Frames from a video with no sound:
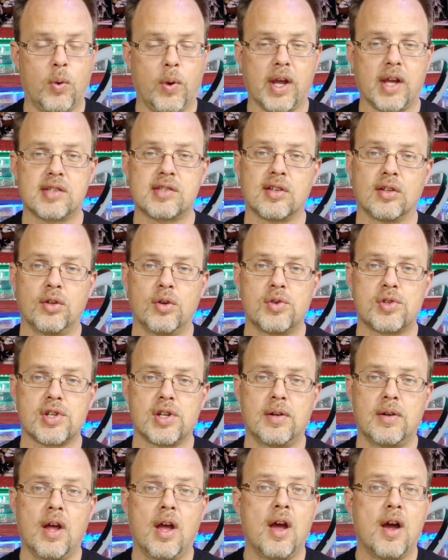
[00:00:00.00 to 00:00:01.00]
quick
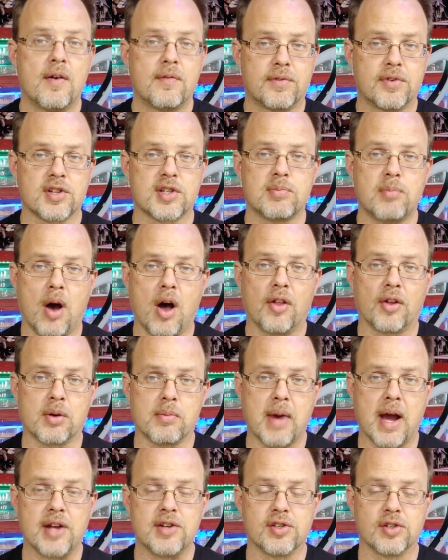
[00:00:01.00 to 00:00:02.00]
solution for
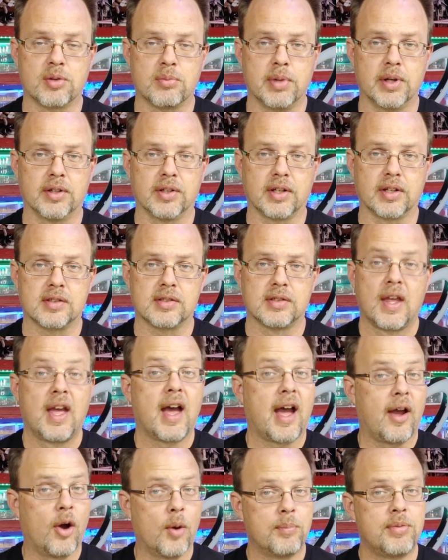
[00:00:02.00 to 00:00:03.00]
smaller modular buildings.
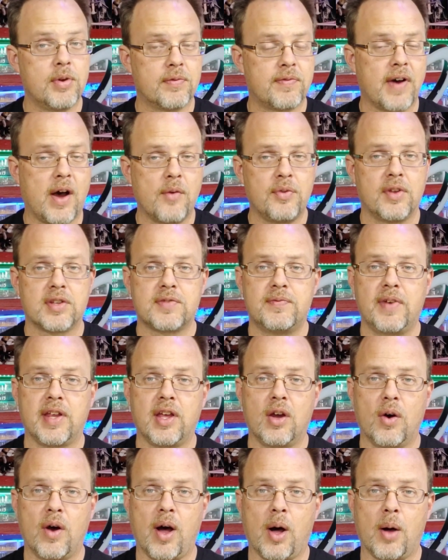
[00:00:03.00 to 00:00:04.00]
I hope you found this
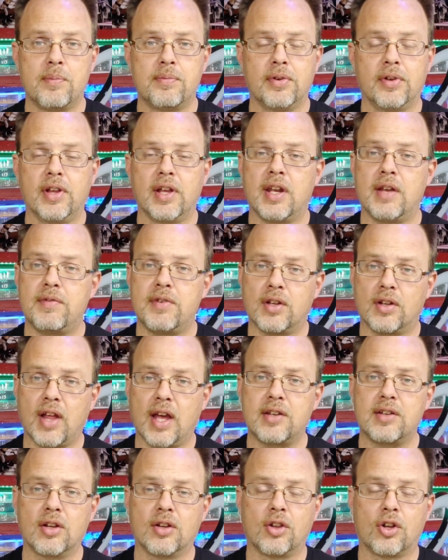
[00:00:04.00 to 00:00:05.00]
video helpful, and if you'd
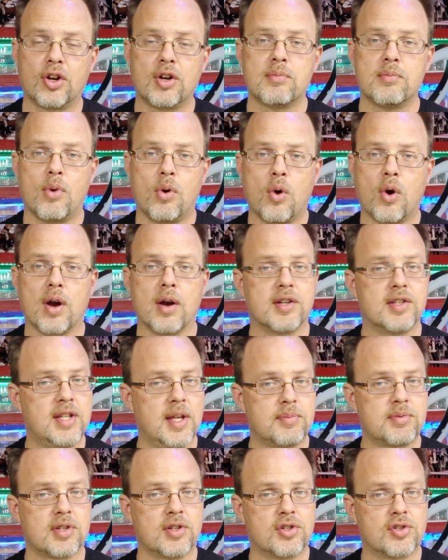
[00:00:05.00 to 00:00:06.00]
like to learn more
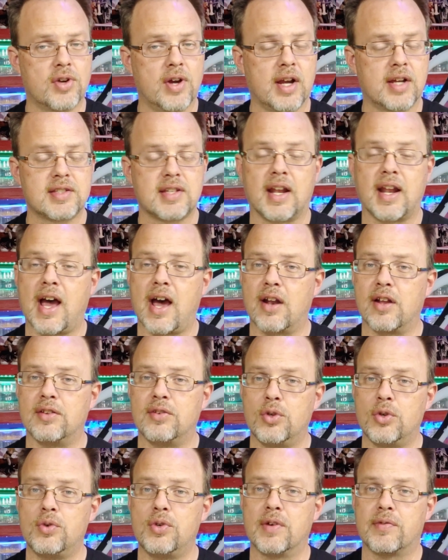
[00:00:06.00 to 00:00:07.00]
tips and tricks on how to
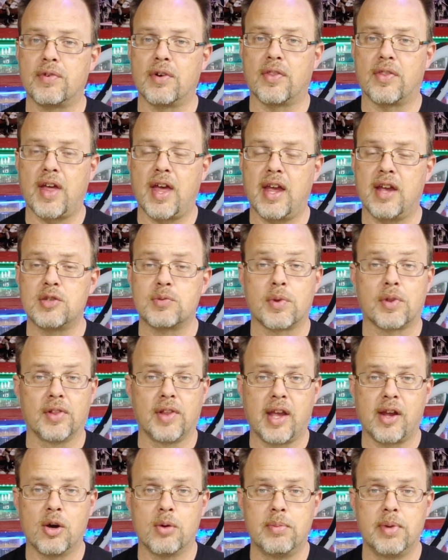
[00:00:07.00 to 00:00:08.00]
do different things with
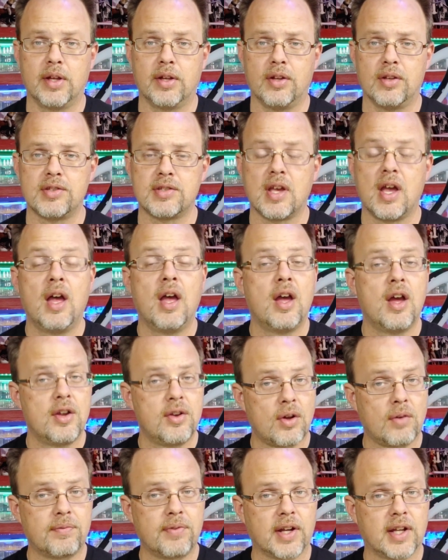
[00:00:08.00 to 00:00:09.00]
Lego builds,
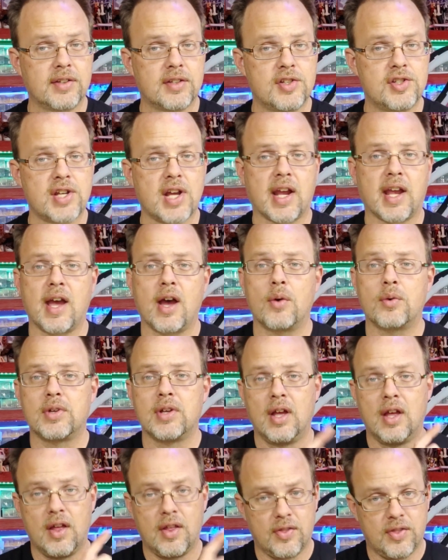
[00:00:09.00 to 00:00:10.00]
don't forget to check
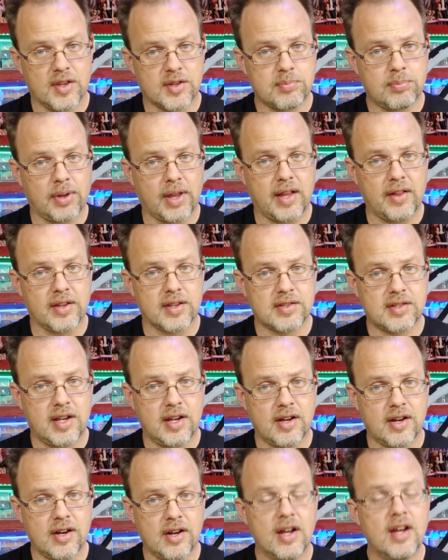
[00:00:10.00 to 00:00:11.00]
out this playlist
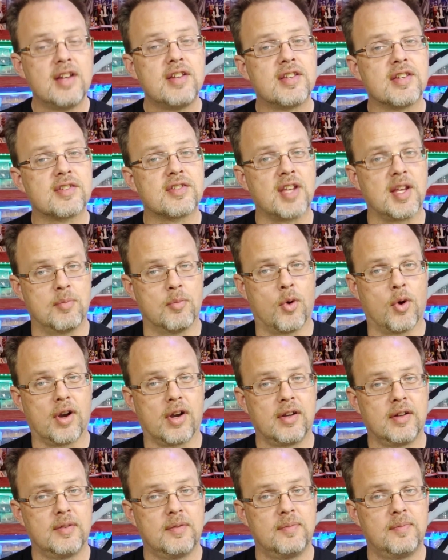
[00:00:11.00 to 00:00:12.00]
here to see
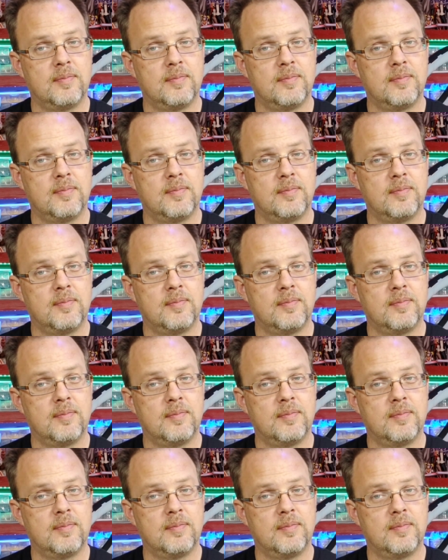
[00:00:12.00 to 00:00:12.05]
more.